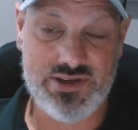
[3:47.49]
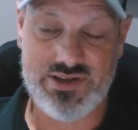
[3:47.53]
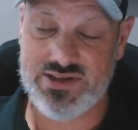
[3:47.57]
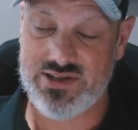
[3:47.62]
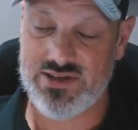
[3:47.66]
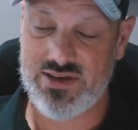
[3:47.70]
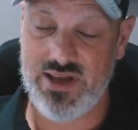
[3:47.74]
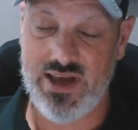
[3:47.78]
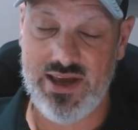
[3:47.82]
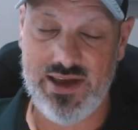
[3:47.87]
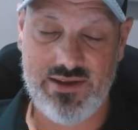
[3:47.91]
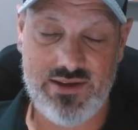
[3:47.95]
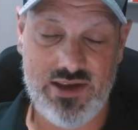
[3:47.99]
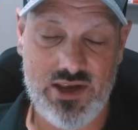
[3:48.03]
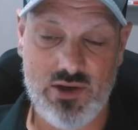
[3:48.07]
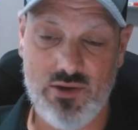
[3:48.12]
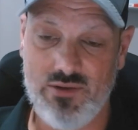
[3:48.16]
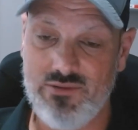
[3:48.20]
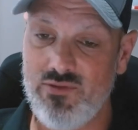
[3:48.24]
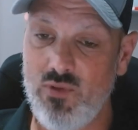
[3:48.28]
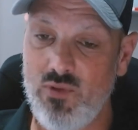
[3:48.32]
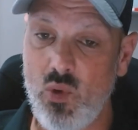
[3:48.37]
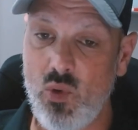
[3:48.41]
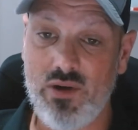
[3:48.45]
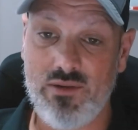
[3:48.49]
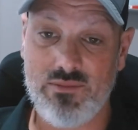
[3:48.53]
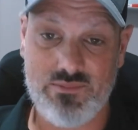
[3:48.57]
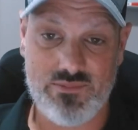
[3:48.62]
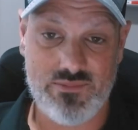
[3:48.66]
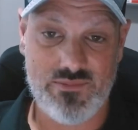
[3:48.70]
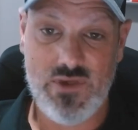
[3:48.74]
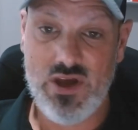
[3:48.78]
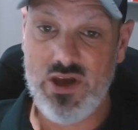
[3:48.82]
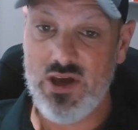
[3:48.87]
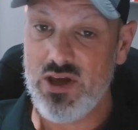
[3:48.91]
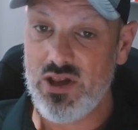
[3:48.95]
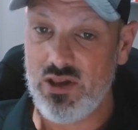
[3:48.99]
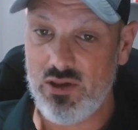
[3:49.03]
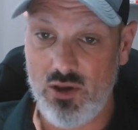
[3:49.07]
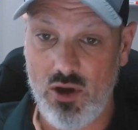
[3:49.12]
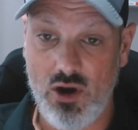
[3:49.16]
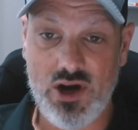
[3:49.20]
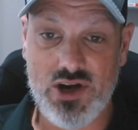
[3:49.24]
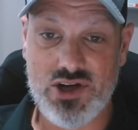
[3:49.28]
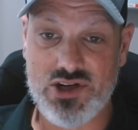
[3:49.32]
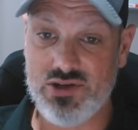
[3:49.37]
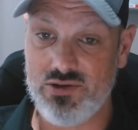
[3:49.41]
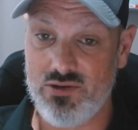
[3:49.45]
It's like, 4
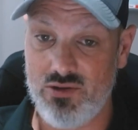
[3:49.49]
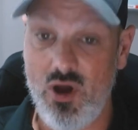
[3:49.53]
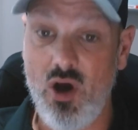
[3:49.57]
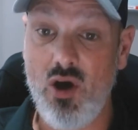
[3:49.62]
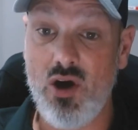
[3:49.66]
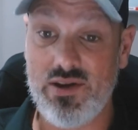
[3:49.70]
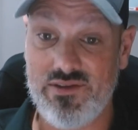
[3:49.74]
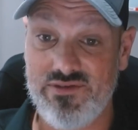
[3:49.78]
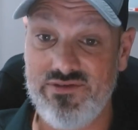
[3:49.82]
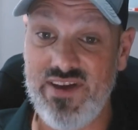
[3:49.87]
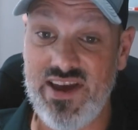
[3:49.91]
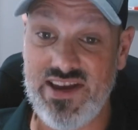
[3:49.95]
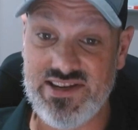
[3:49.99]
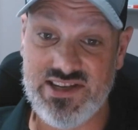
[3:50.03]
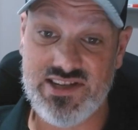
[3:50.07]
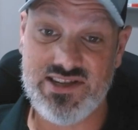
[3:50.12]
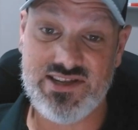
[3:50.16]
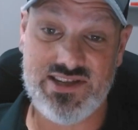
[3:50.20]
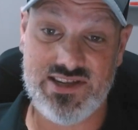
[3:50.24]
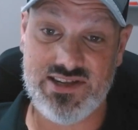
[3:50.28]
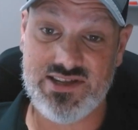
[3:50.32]
long phases.